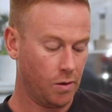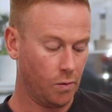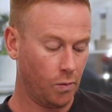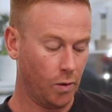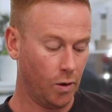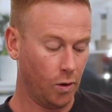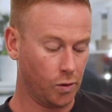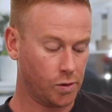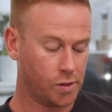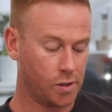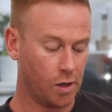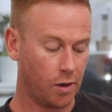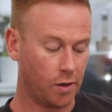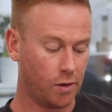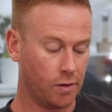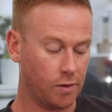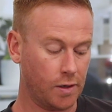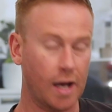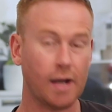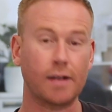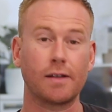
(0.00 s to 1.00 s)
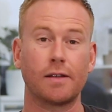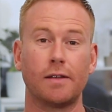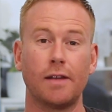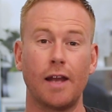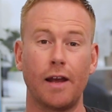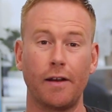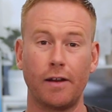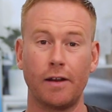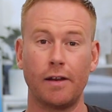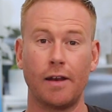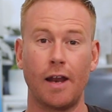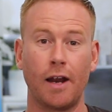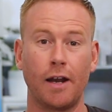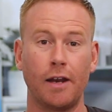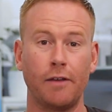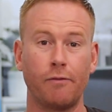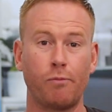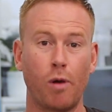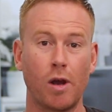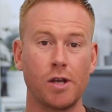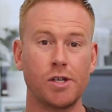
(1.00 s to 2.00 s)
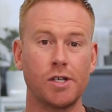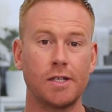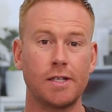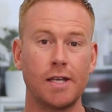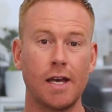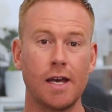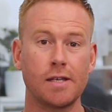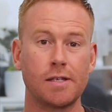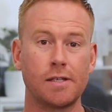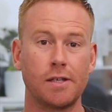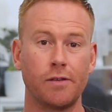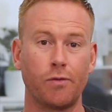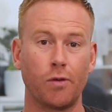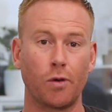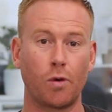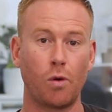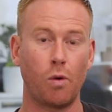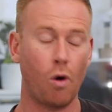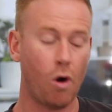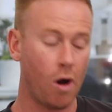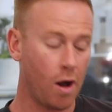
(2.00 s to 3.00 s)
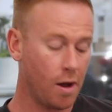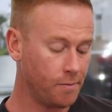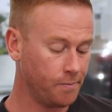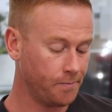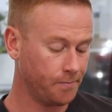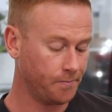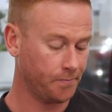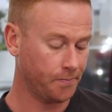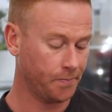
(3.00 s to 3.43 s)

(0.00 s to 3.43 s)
We also conduct negative pressure tests if required.